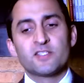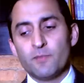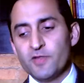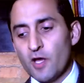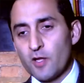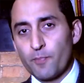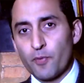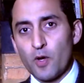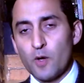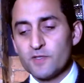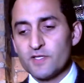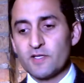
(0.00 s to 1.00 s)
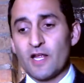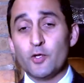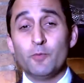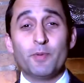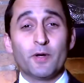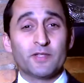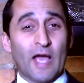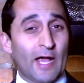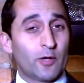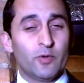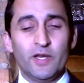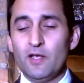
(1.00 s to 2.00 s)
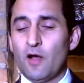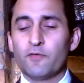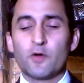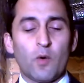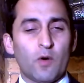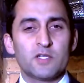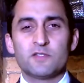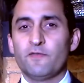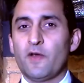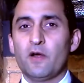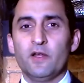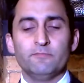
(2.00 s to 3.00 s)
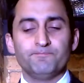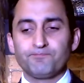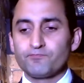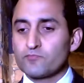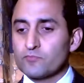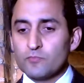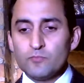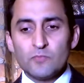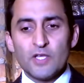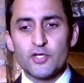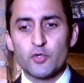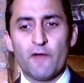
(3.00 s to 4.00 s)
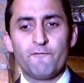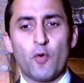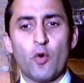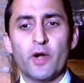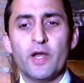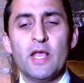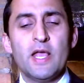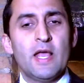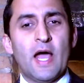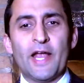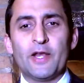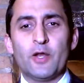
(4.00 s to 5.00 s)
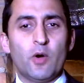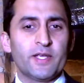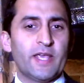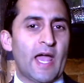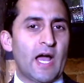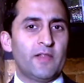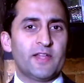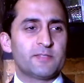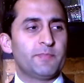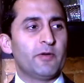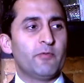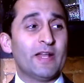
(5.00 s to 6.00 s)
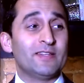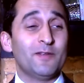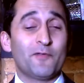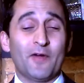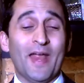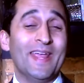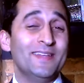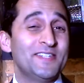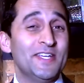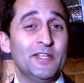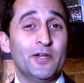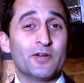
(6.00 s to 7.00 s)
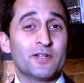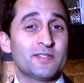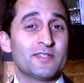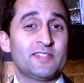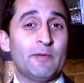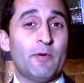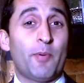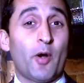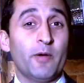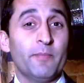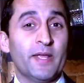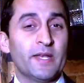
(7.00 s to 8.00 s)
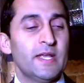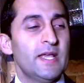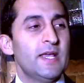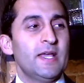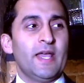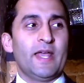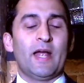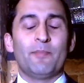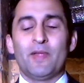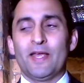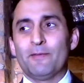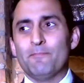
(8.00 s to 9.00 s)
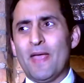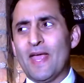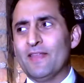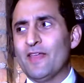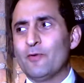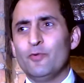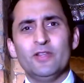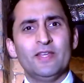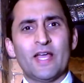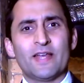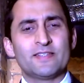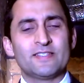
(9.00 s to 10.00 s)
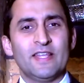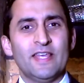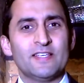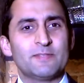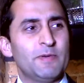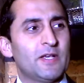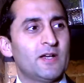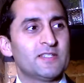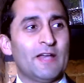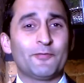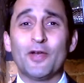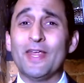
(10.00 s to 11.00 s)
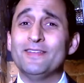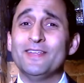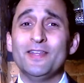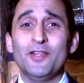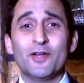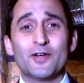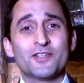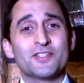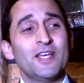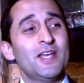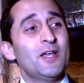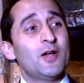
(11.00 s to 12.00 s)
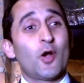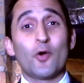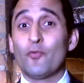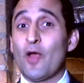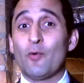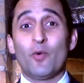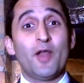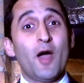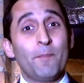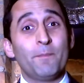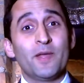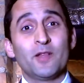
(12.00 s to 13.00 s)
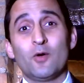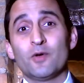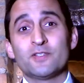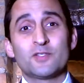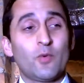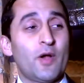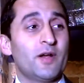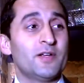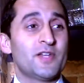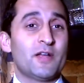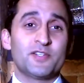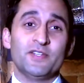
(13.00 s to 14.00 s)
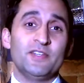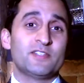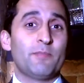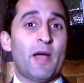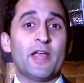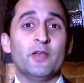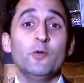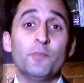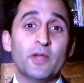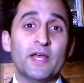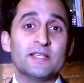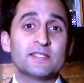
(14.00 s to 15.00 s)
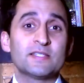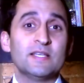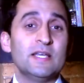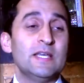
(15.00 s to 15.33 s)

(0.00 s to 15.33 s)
Some of the other pros is that you build equity, of course, very straightforward. I a gal that's been renting for 18 years, the same apartment. And I'm like, man, that really kind of stinks because after 18 years, her rent went up in Logan Square and now she needs to buy a new place